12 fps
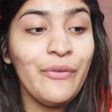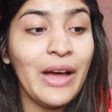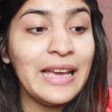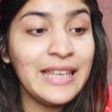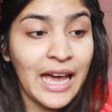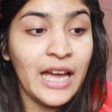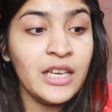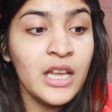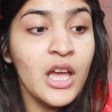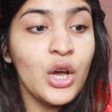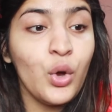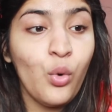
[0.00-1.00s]
if I
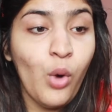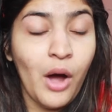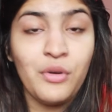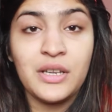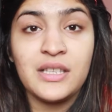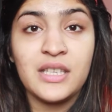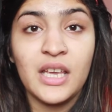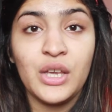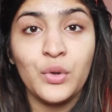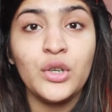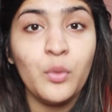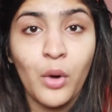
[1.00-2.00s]
can go out and say,
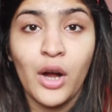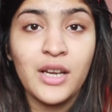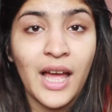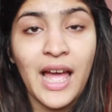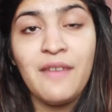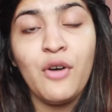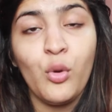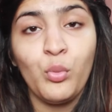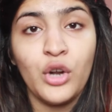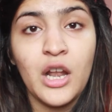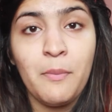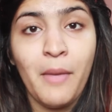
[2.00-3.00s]
you know what, I have
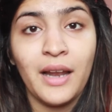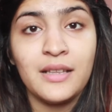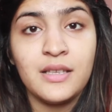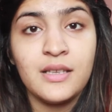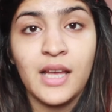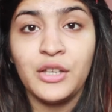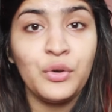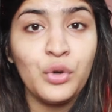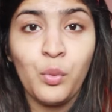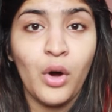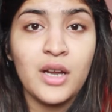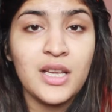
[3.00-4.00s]
hormonal imbalances, and you
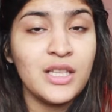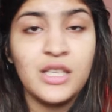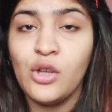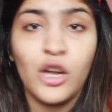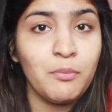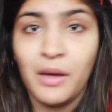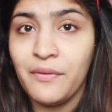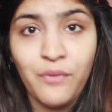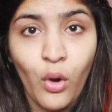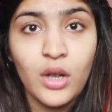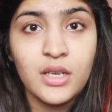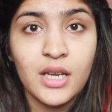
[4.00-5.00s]
know what, it's not my
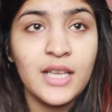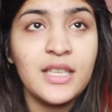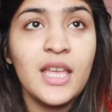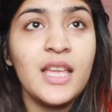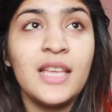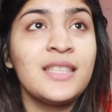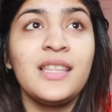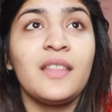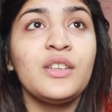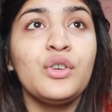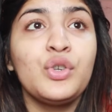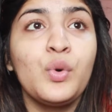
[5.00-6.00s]
fault. It's
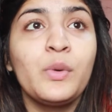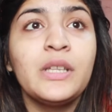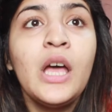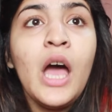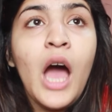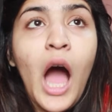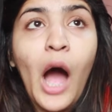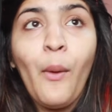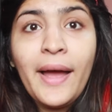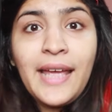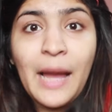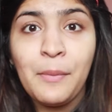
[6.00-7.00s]
nothing to do with how
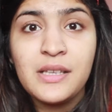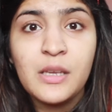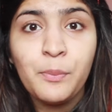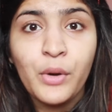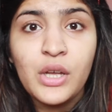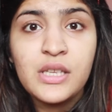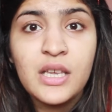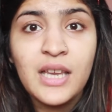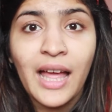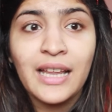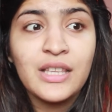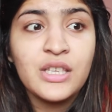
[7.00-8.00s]
I am as a person,
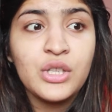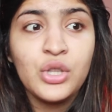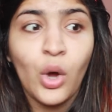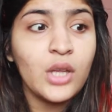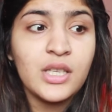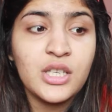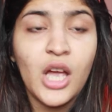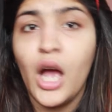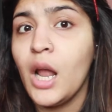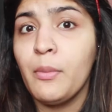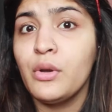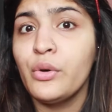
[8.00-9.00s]
and it's not such a
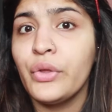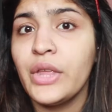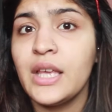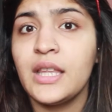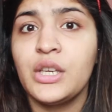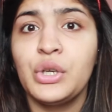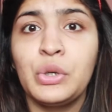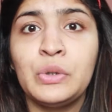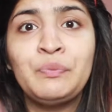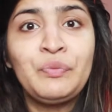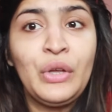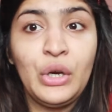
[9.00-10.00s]
hullabaloo thing that, you
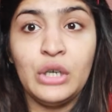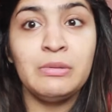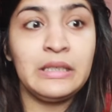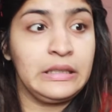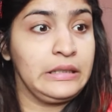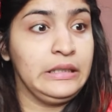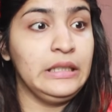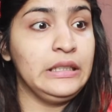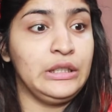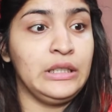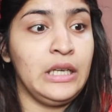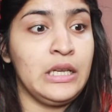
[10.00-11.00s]
know, oh my
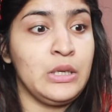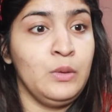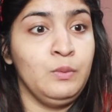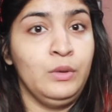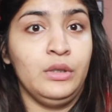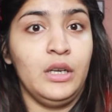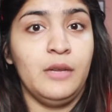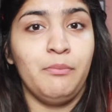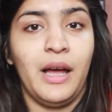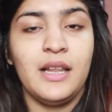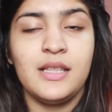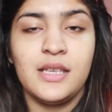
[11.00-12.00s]
god, she has hormonal
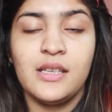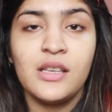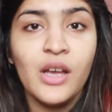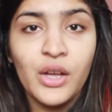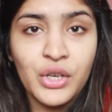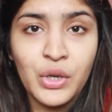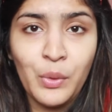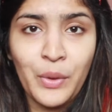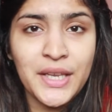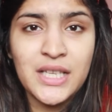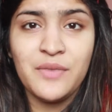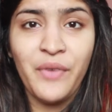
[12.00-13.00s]
imbalances.
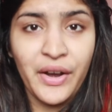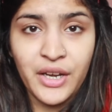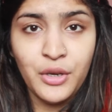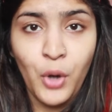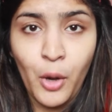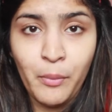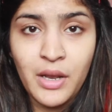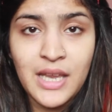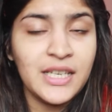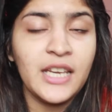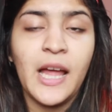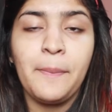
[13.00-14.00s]
No, it is very normal.
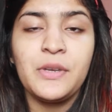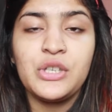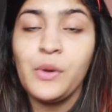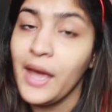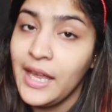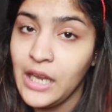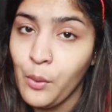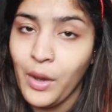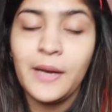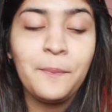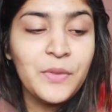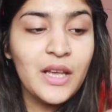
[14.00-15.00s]
It can happen to
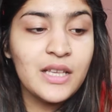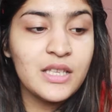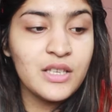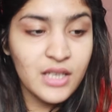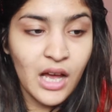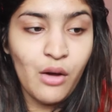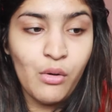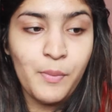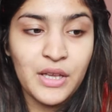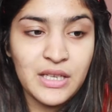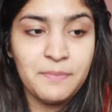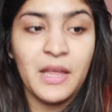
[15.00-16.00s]
anyone. So now,
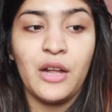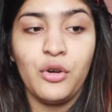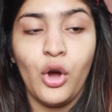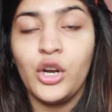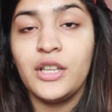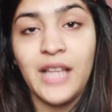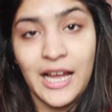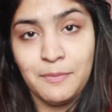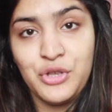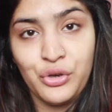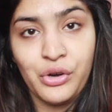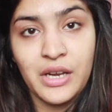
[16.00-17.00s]
because I'm that on that
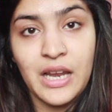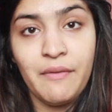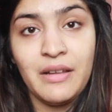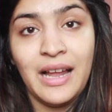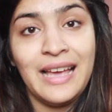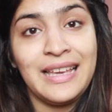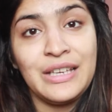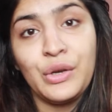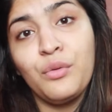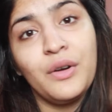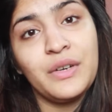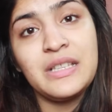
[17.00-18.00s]
maturity level, I can
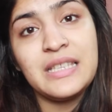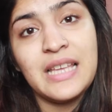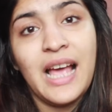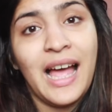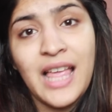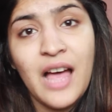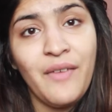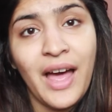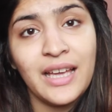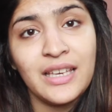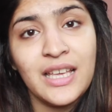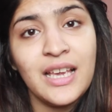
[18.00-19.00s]
go out and say I have
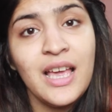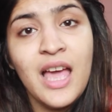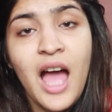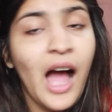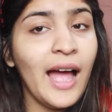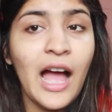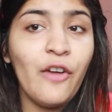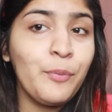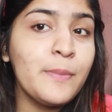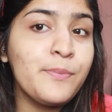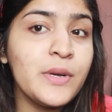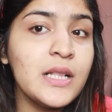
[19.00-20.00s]
acne, I have
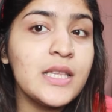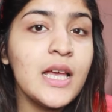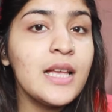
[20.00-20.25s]
pimples,